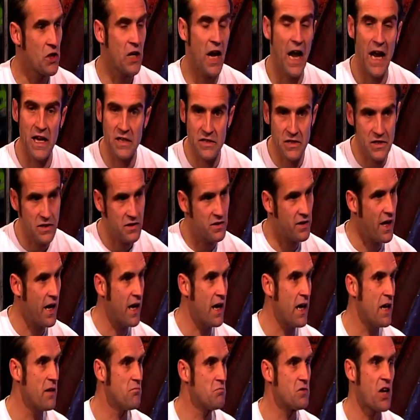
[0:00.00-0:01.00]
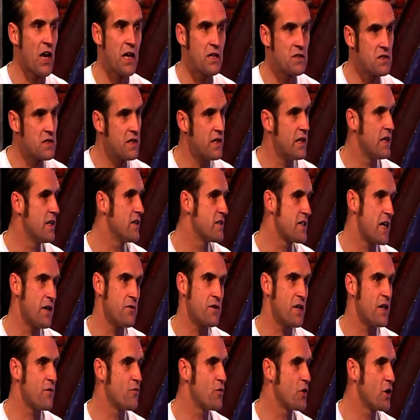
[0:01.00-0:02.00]
Kazakhstan, Tanzania, South
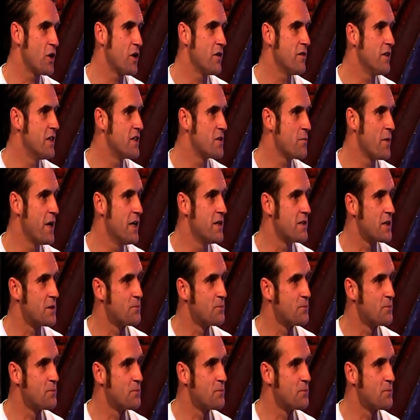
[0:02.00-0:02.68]
Africa. It's amazing.